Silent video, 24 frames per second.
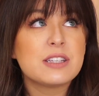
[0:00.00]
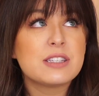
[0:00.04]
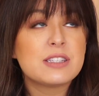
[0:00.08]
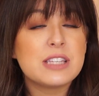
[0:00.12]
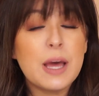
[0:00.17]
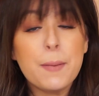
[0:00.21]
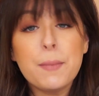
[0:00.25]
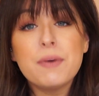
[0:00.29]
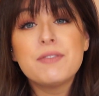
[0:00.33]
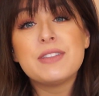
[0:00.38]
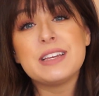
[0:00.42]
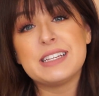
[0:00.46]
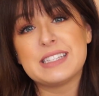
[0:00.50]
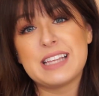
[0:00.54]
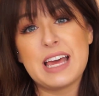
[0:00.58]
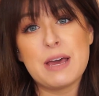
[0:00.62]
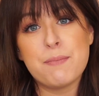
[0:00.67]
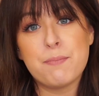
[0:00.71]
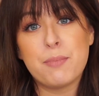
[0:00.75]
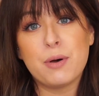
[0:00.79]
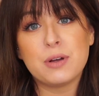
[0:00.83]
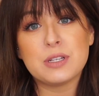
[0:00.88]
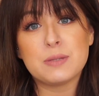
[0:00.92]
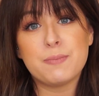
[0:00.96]
Some of these
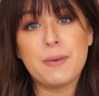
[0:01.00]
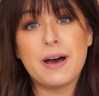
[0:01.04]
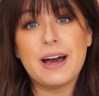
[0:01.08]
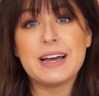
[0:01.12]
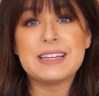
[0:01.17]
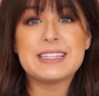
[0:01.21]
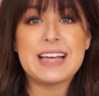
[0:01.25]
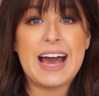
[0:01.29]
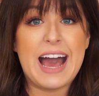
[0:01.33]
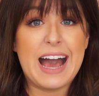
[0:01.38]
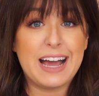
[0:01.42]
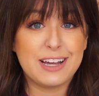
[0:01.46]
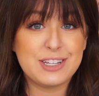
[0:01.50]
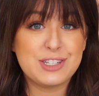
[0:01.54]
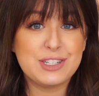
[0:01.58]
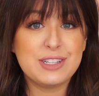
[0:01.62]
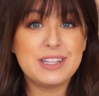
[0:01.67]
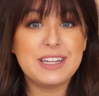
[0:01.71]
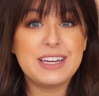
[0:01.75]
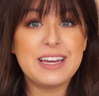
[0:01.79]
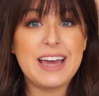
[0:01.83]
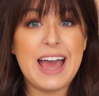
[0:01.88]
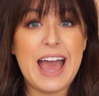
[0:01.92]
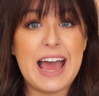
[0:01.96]
impulse buys
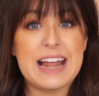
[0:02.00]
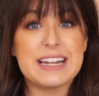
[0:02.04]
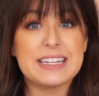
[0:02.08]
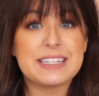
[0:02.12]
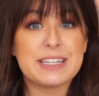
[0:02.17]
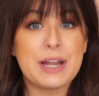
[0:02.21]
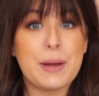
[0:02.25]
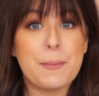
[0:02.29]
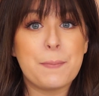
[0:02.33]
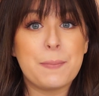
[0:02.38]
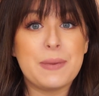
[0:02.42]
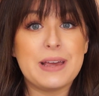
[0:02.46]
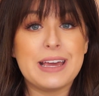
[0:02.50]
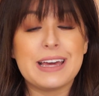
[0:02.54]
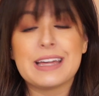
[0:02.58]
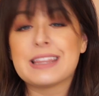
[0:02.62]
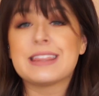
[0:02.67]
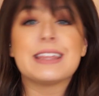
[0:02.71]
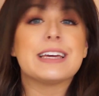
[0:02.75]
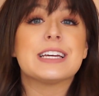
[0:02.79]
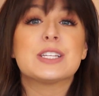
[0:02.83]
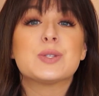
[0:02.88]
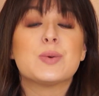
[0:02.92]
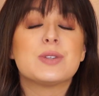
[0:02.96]
actually ended up being
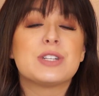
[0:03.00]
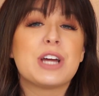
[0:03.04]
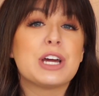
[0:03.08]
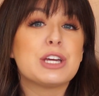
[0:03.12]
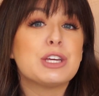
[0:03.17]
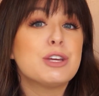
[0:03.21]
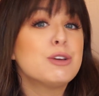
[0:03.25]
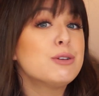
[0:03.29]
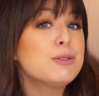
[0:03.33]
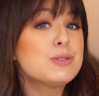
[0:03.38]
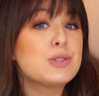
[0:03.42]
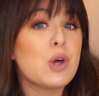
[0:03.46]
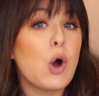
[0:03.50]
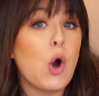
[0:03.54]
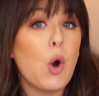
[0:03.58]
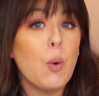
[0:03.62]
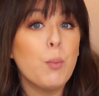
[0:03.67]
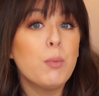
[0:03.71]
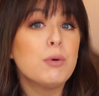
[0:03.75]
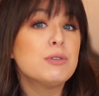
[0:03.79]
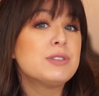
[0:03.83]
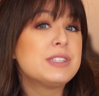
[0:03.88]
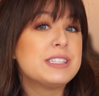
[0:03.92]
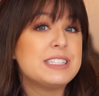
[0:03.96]
things which I use
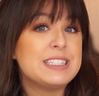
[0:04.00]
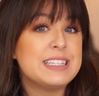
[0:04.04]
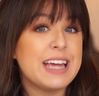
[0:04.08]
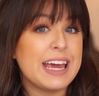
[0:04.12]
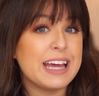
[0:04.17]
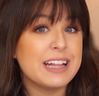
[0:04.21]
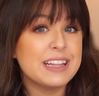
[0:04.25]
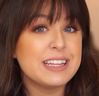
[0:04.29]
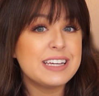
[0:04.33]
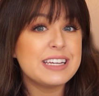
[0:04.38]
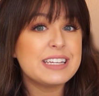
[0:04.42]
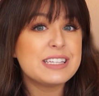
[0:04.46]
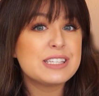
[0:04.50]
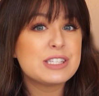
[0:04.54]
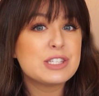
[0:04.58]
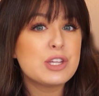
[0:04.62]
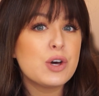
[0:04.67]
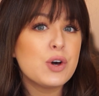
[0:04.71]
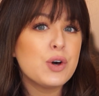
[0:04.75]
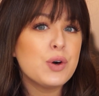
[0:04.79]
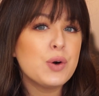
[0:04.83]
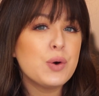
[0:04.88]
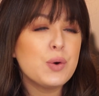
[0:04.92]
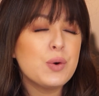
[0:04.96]
almost daily,
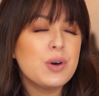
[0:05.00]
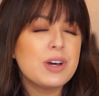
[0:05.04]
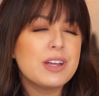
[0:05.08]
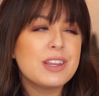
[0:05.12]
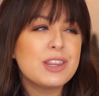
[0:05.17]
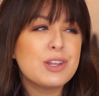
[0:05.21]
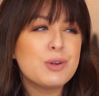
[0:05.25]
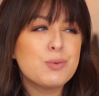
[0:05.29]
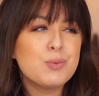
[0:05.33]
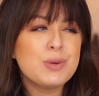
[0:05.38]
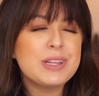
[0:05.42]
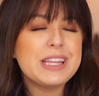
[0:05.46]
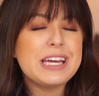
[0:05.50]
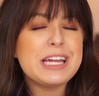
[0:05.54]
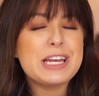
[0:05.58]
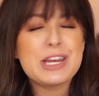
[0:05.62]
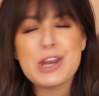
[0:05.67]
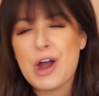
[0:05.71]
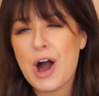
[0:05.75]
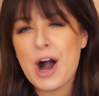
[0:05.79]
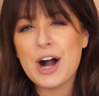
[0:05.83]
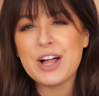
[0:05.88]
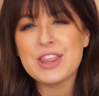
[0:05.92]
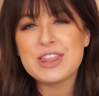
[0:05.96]
so they're really
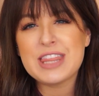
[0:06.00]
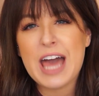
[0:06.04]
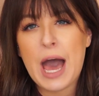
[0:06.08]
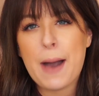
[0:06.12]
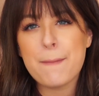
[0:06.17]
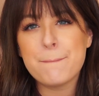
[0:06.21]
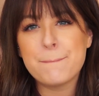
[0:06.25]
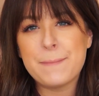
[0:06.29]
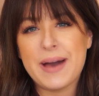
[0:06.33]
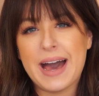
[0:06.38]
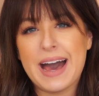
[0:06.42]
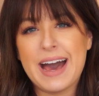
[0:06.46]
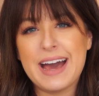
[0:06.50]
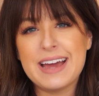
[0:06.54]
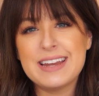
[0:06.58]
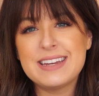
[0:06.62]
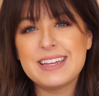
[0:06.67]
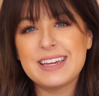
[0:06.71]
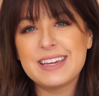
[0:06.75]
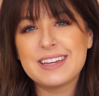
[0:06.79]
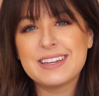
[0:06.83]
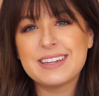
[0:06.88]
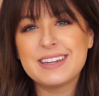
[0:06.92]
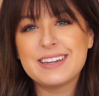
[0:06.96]
not that
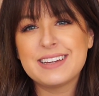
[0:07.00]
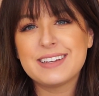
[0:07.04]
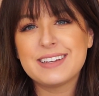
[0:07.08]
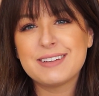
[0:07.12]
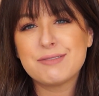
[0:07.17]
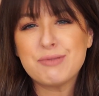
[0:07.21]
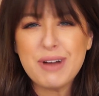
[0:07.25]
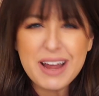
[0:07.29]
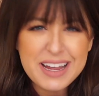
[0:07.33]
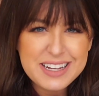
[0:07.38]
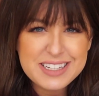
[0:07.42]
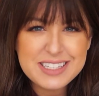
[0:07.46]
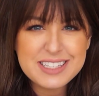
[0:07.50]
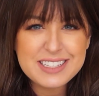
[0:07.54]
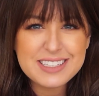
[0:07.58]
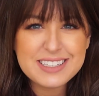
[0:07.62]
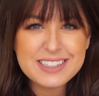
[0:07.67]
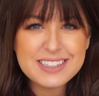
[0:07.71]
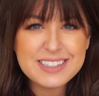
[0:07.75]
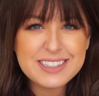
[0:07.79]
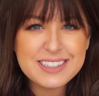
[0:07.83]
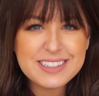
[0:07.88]
bad, right?